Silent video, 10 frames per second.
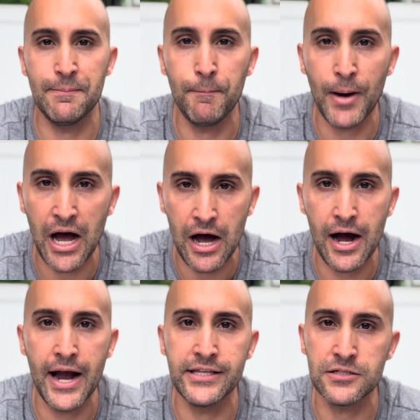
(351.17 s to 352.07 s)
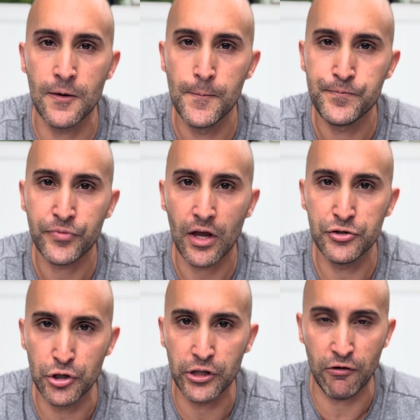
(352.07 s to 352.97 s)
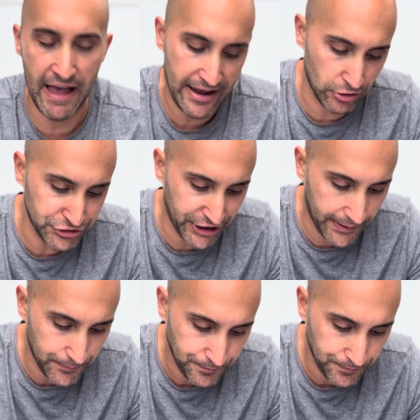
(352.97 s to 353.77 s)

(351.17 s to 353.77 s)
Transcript: behind nuclear energy.